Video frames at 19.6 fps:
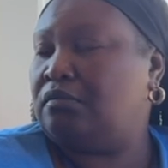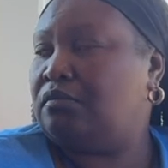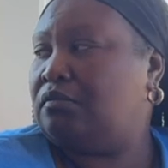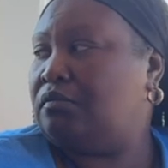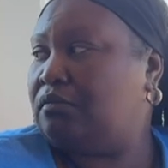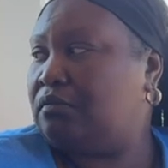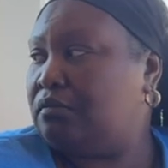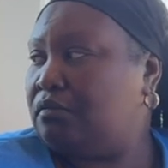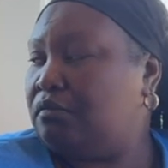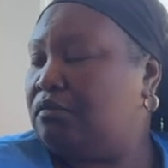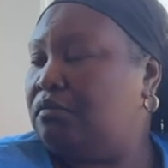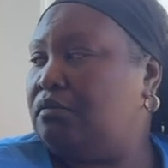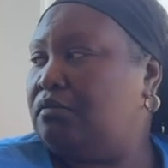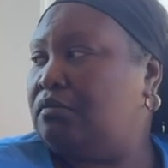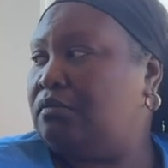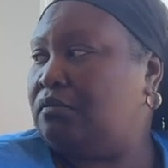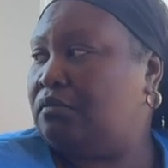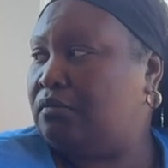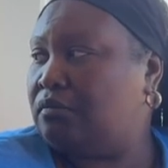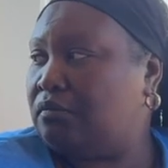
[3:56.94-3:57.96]

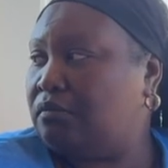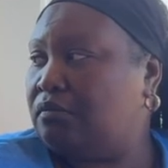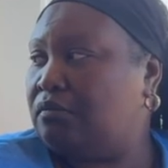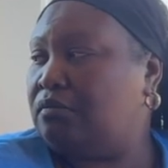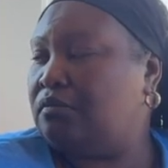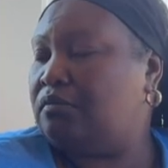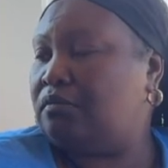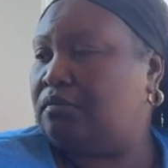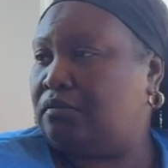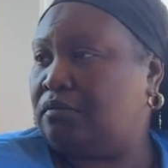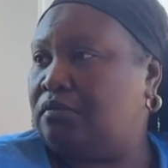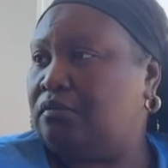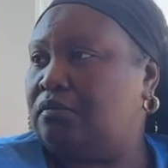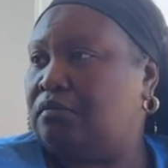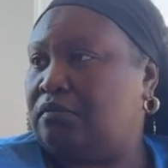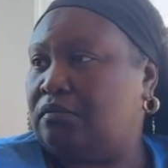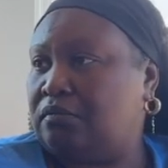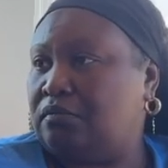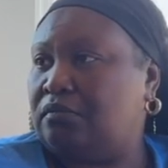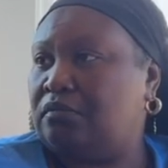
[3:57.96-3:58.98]

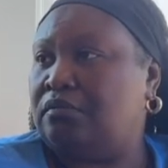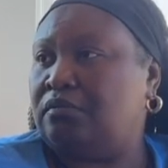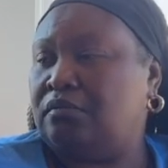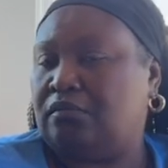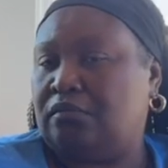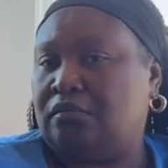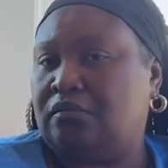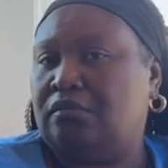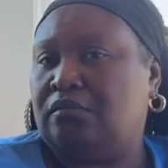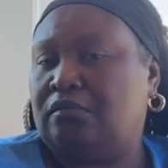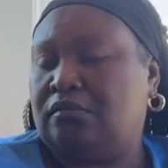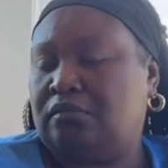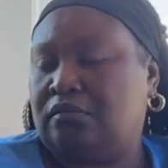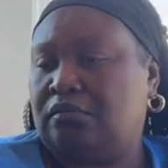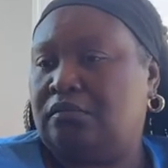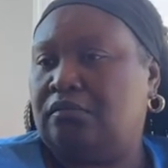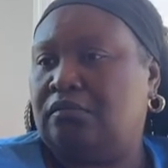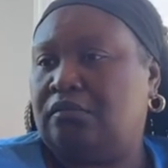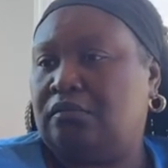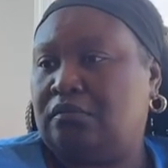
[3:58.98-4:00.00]

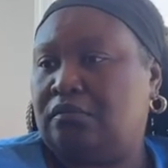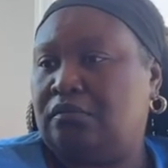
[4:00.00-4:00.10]
[no speech]